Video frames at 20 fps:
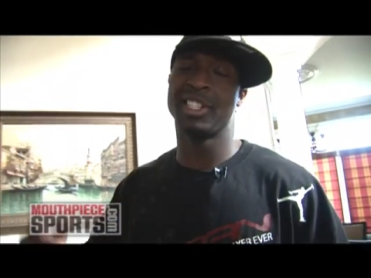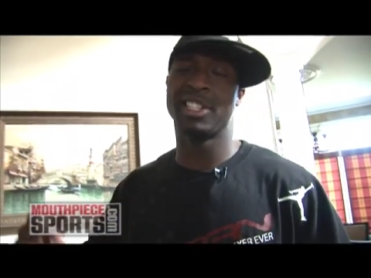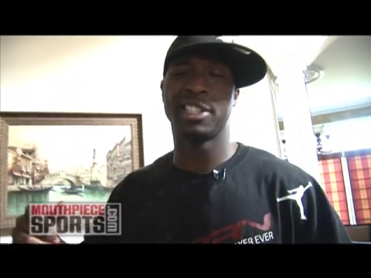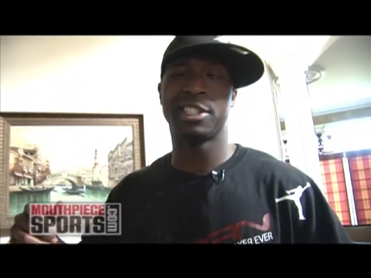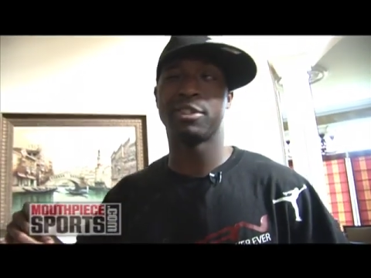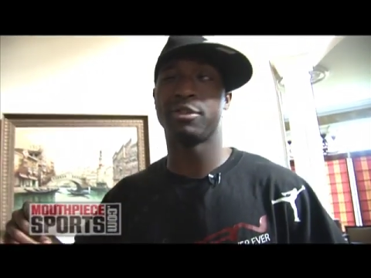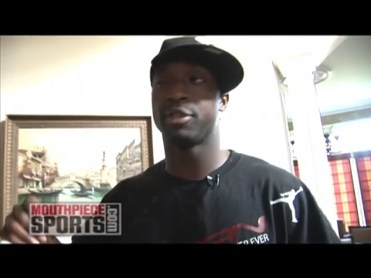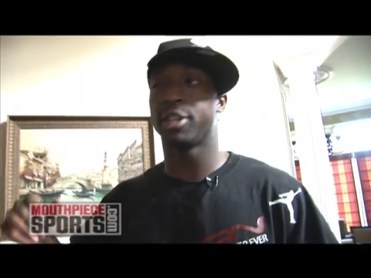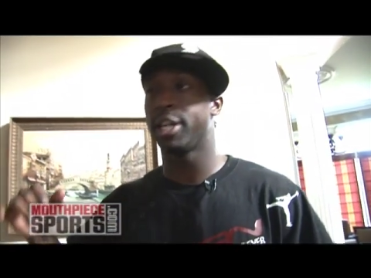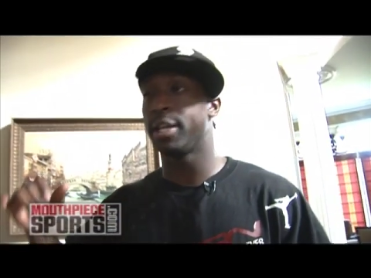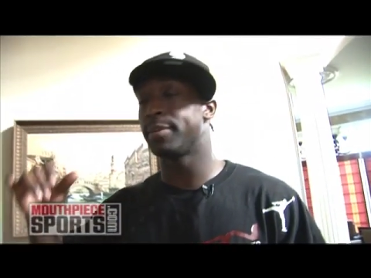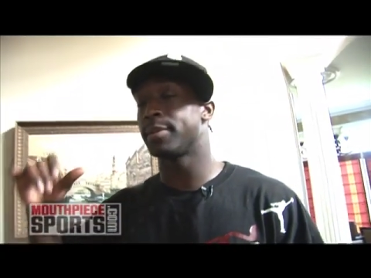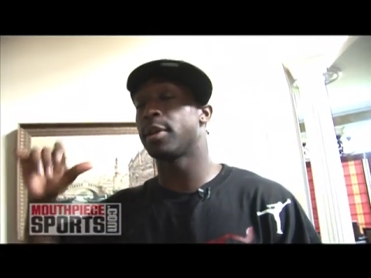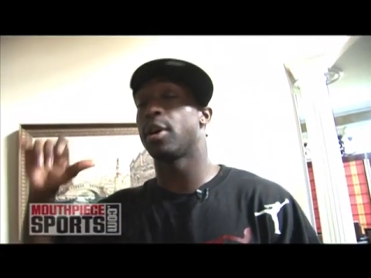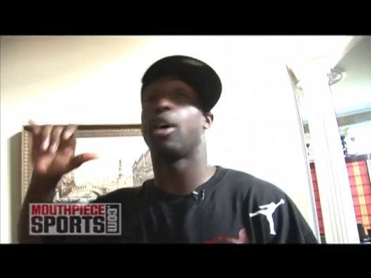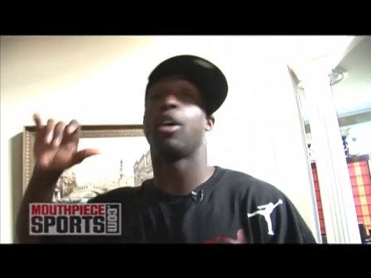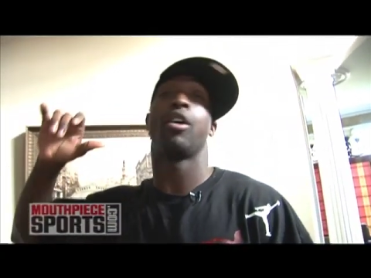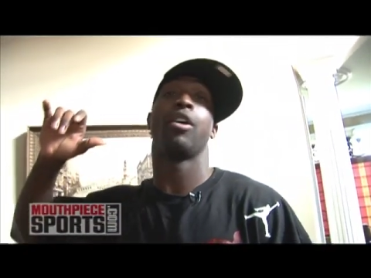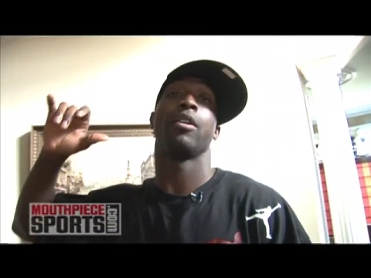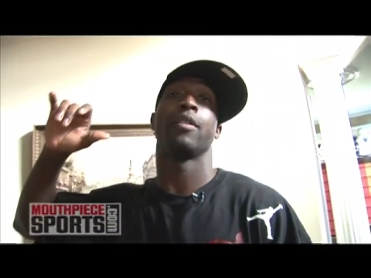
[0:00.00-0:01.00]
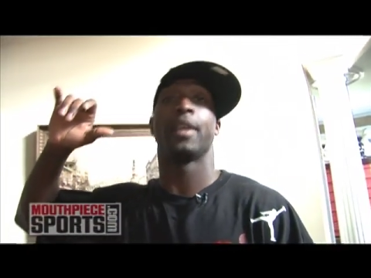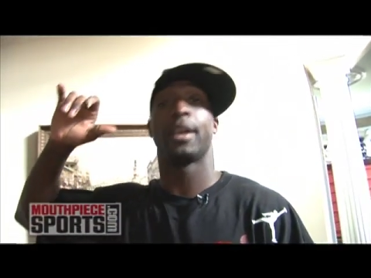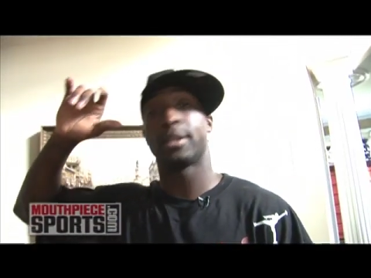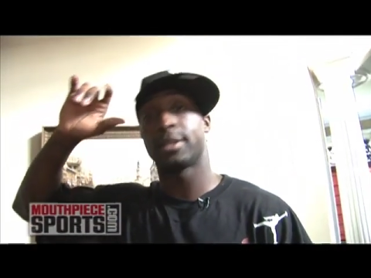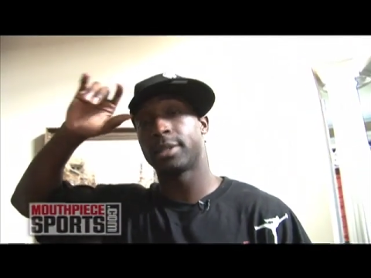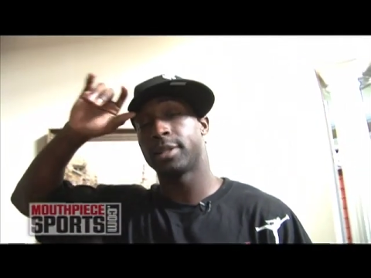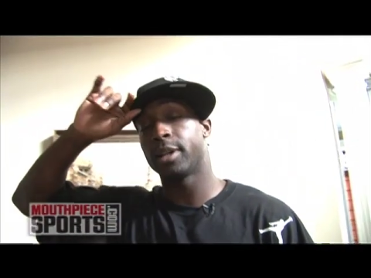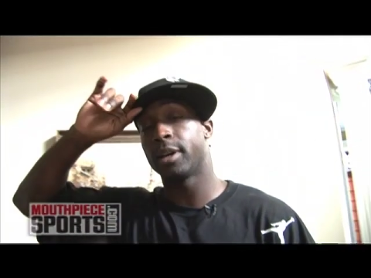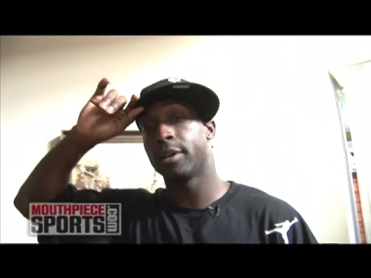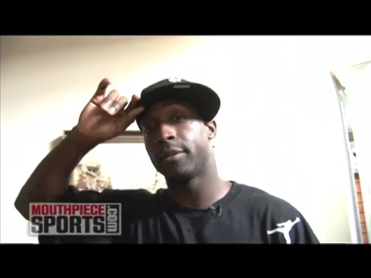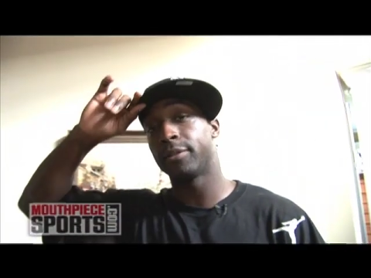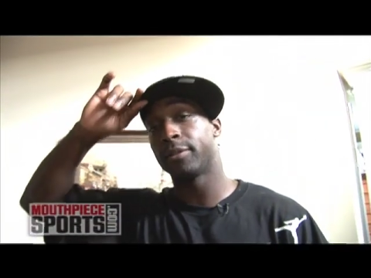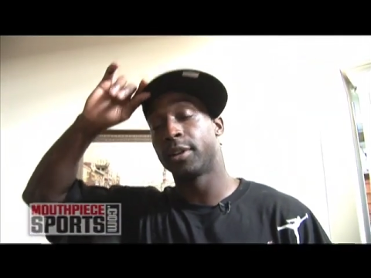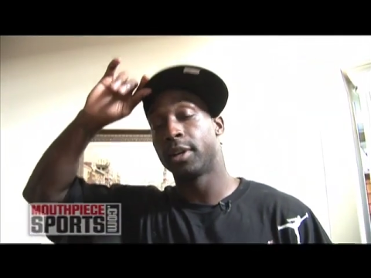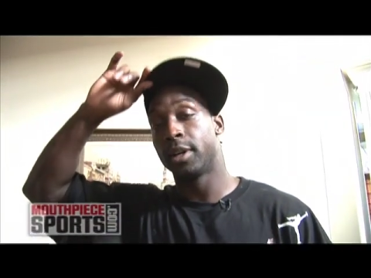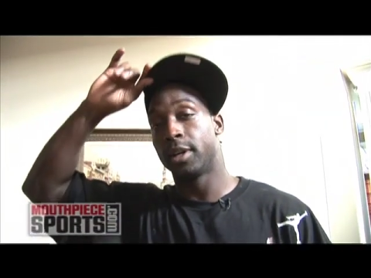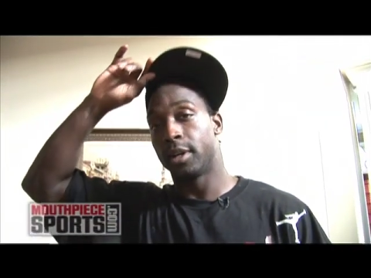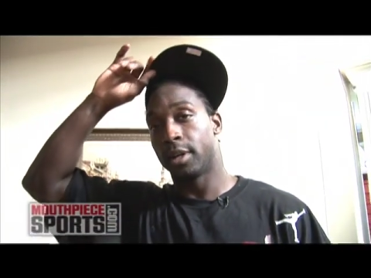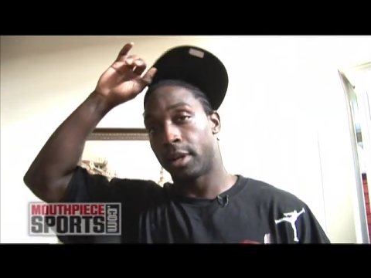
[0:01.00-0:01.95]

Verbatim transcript: She still keeps all that stuff.